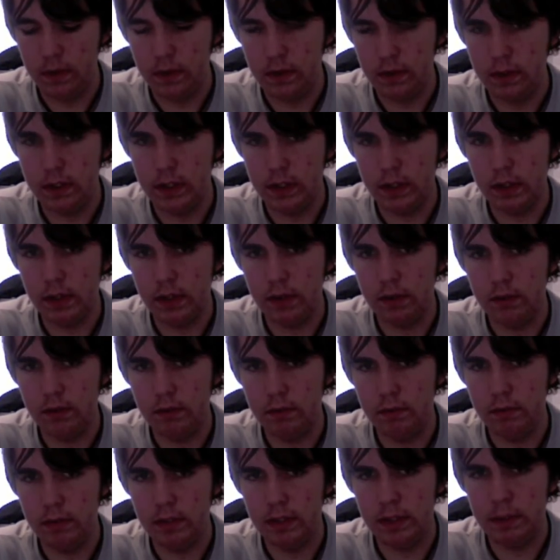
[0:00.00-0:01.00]
So
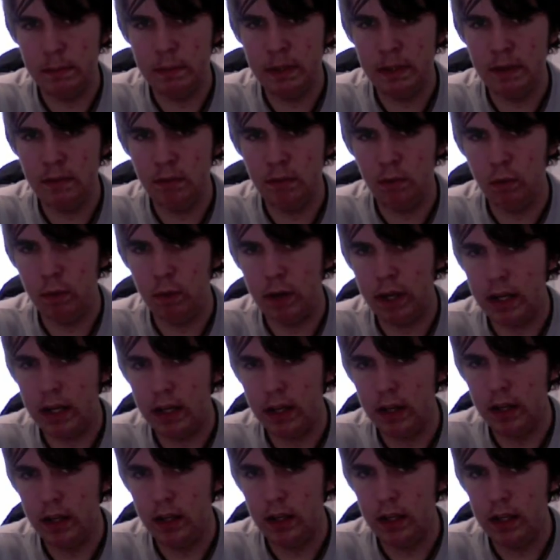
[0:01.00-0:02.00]
it's a bit of a wait.
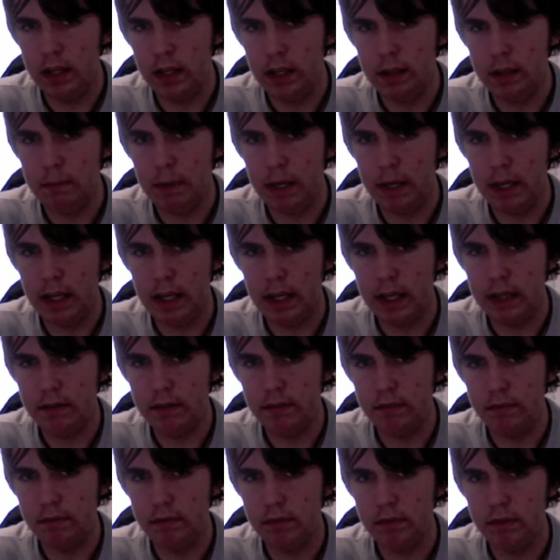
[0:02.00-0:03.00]
You
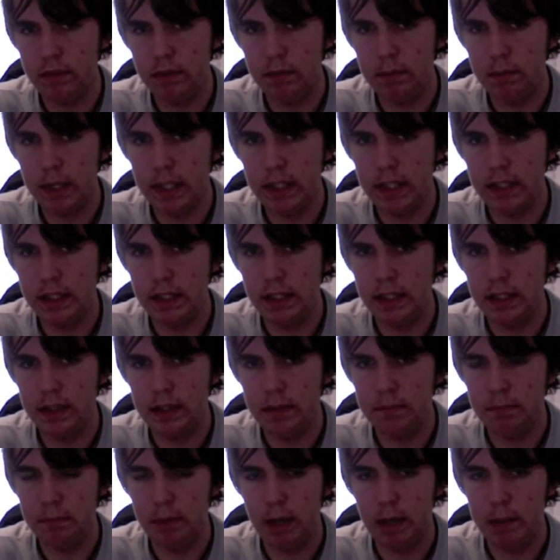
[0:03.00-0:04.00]
might see
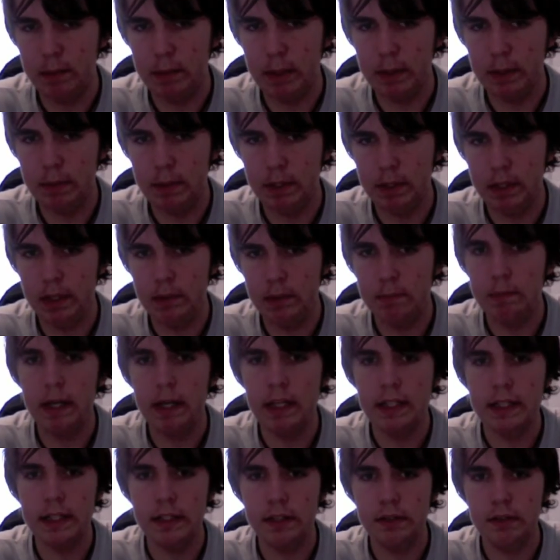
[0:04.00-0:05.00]
some pop up in the buy
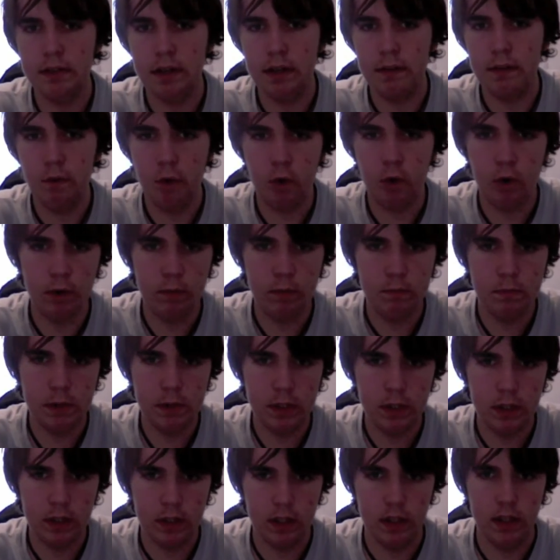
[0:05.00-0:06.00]
sell trade forums
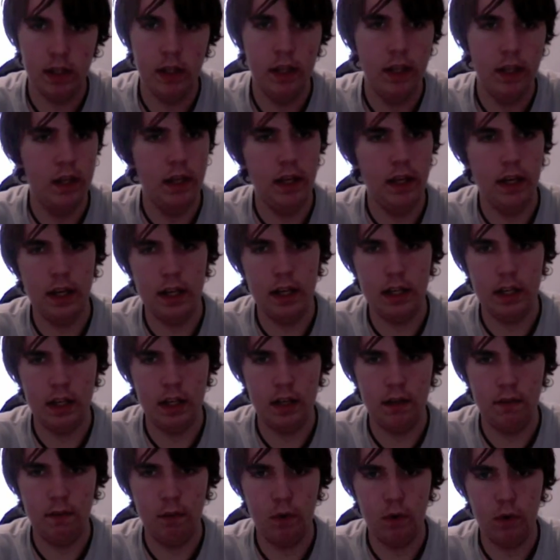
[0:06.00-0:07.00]
on any of
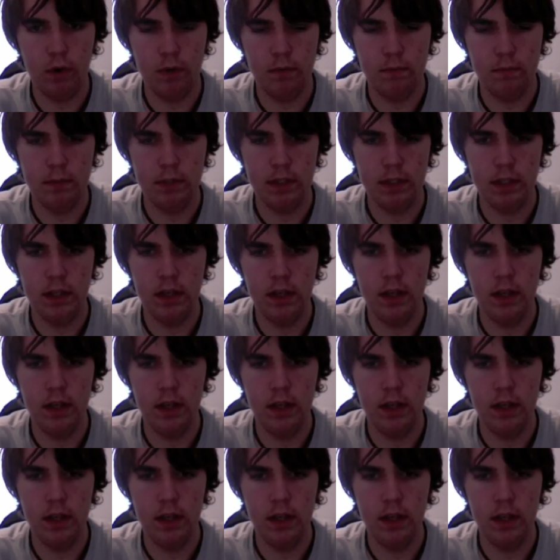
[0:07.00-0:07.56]
the forums.